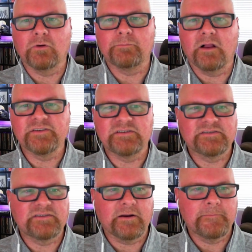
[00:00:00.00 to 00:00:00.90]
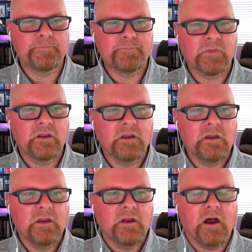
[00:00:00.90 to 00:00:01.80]
policy is there.
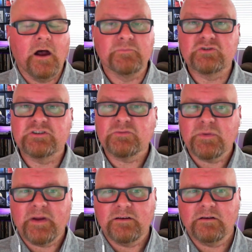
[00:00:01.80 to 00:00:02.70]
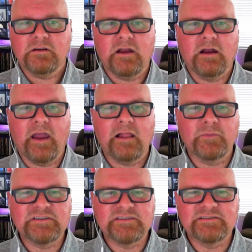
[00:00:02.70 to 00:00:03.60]
So just a reminder,
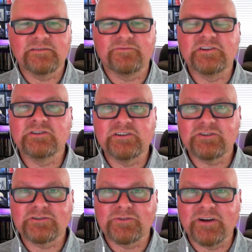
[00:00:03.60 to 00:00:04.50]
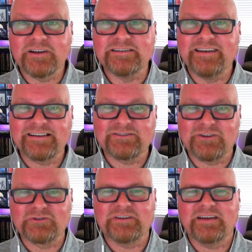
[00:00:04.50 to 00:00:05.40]
Halloween season officially starts for us next
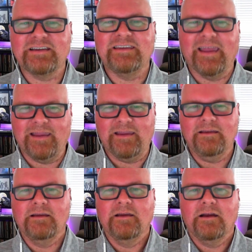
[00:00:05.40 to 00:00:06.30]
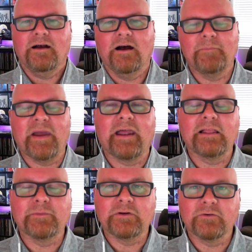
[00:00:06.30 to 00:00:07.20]
Thursday, yay, at
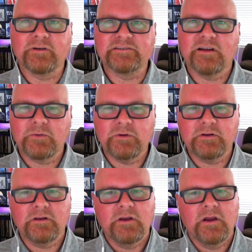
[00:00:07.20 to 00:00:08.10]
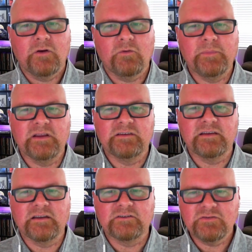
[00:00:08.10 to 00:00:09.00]
Halloween Horror Nights Hollywood. We'll be
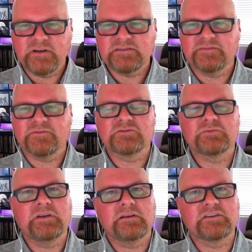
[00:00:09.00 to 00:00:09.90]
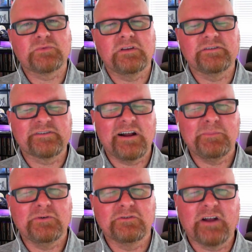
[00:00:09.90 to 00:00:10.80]
attending 2 nights the first weekend, as well as a
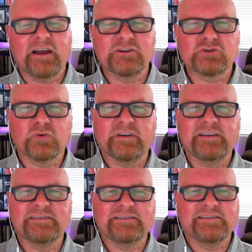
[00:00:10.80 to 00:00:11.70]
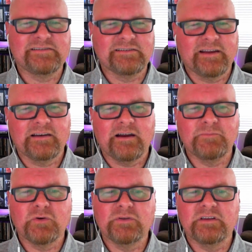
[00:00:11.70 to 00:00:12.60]
couple kind of short days at Disneyland.
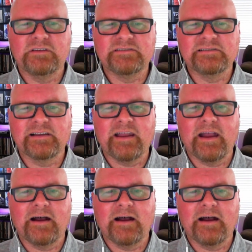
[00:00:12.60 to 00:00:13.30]
I'm doing the Disneyland